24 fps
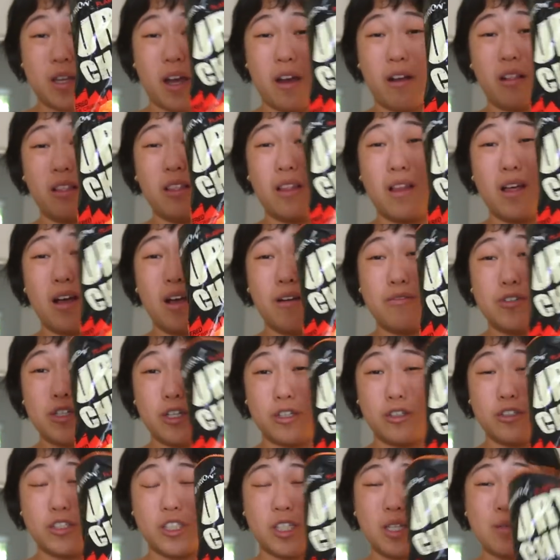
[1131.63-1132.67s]
I love
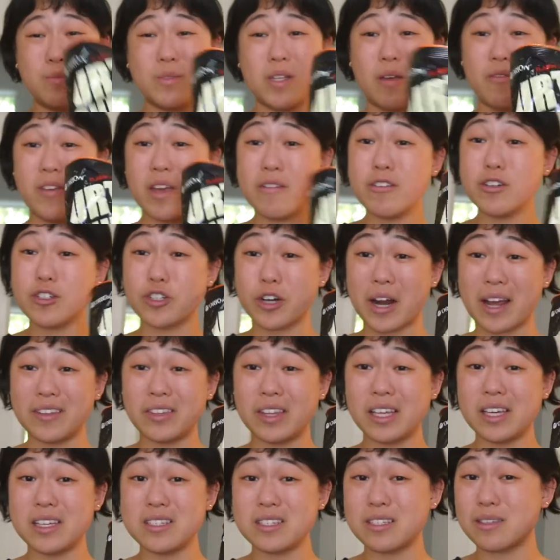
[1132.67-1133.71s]
turtle chips. If you haven't tried
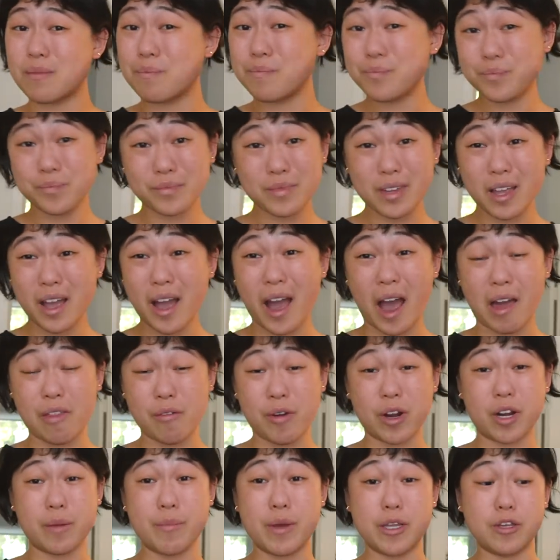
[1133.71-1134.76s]
these, highly
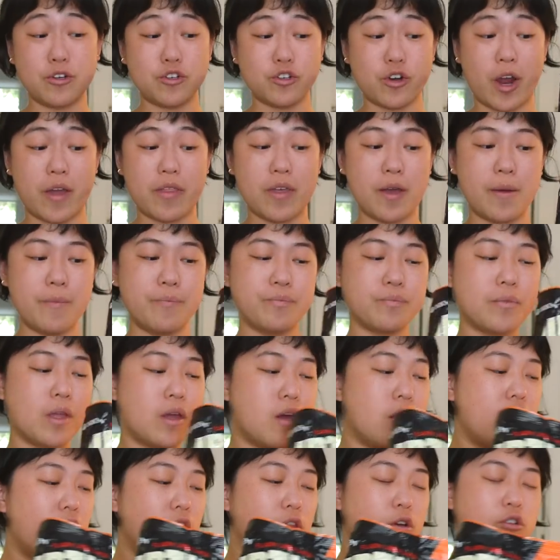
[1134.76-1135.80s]
recommend you try them.
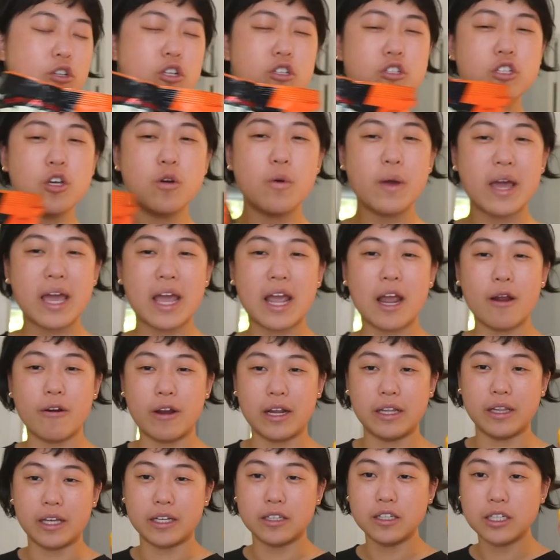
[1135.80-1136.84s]
They're just so
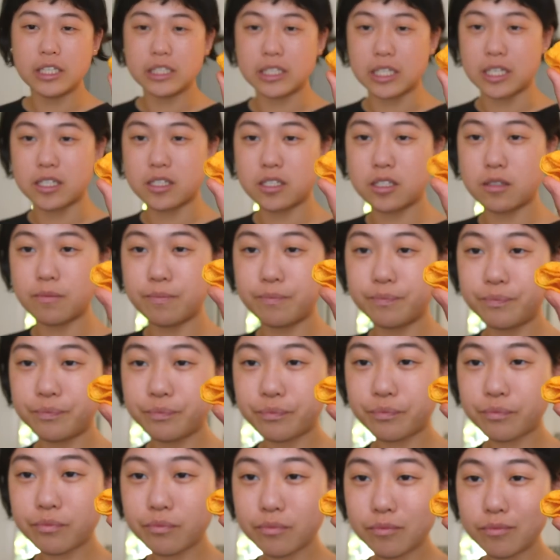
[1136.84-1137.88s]
airy. Like, look at this.
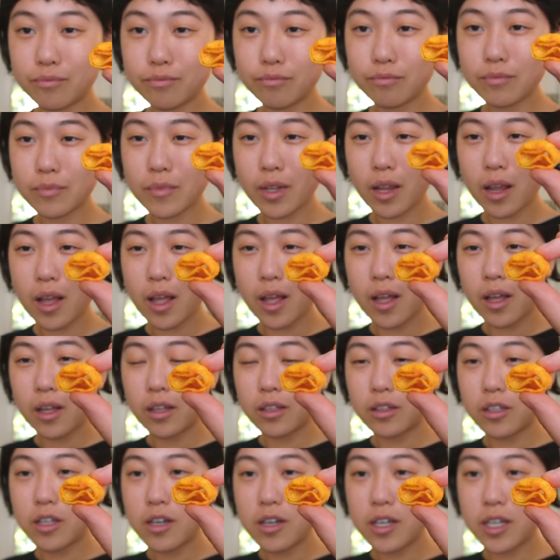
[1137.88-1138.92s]

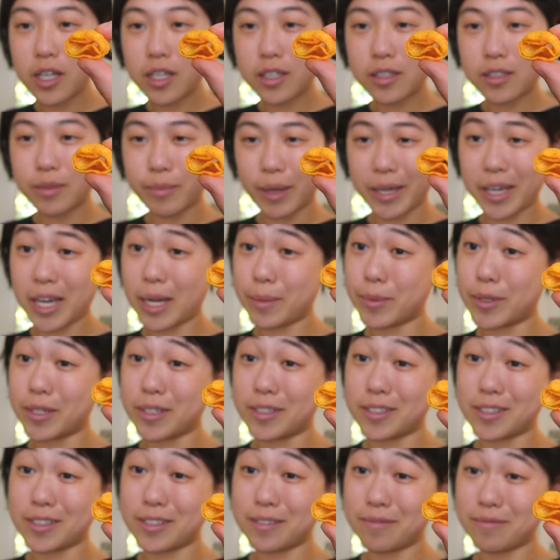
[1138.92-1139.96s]
Look, my camera
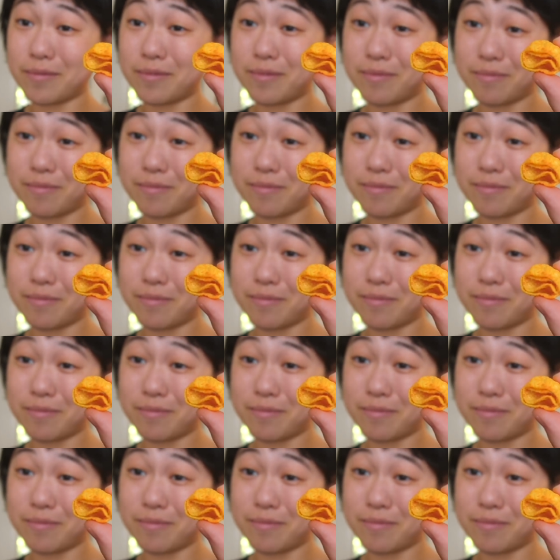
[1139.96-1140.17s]
is.